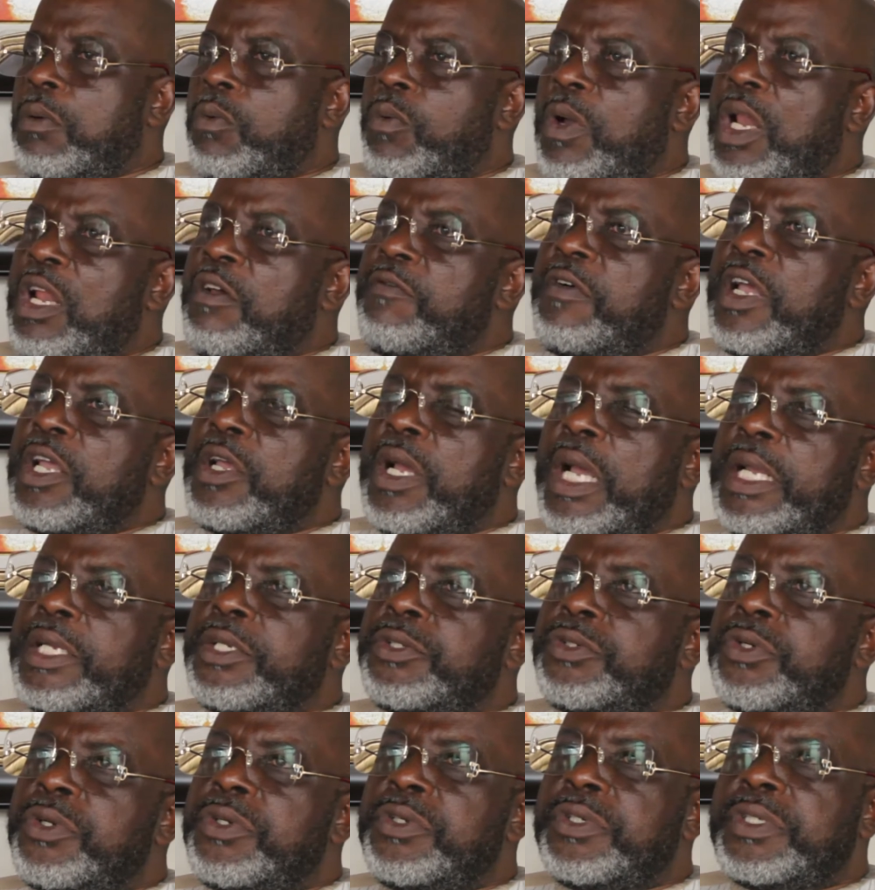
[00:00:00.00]
whenever you are
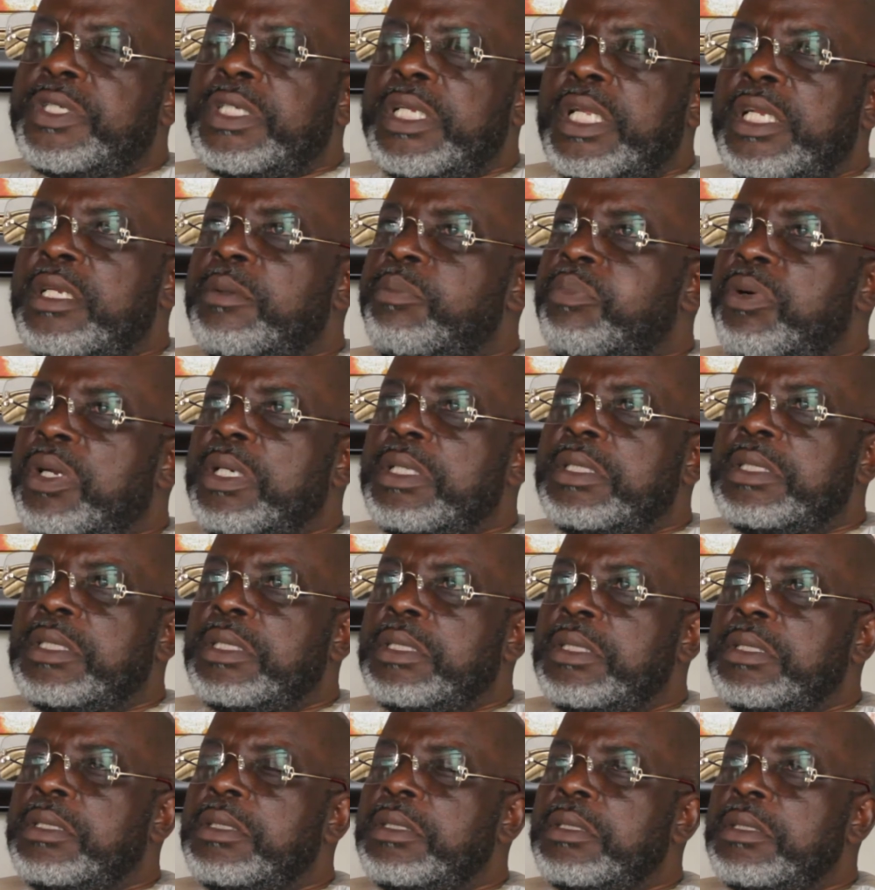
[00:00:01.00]
introducing any
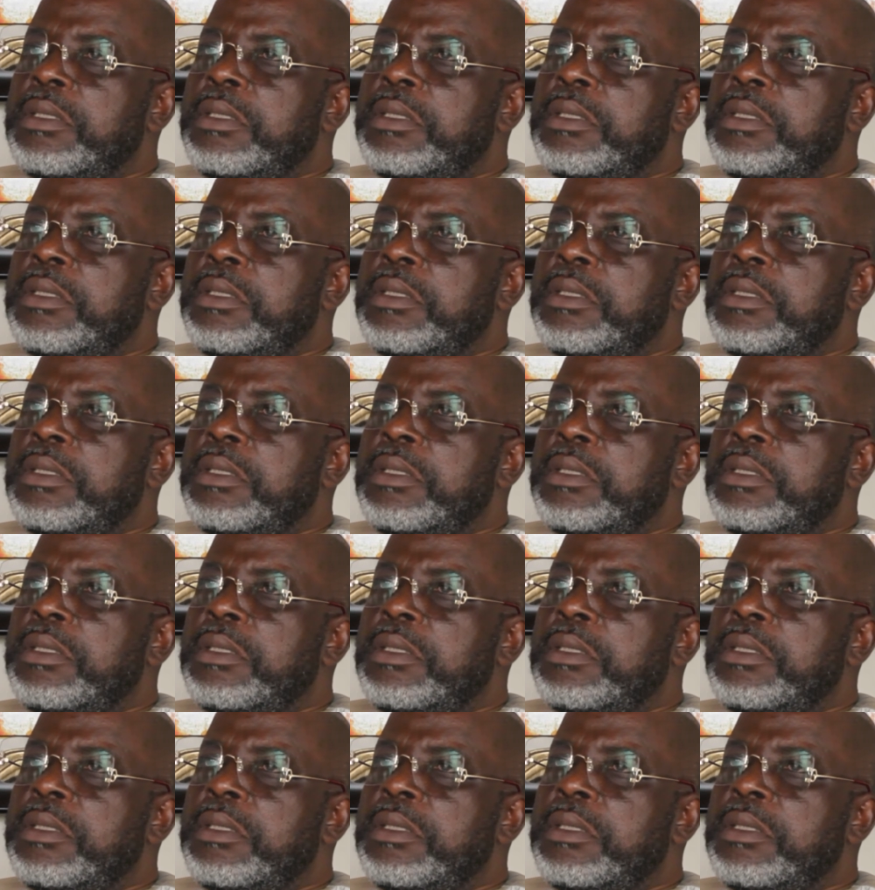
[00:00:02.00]
policy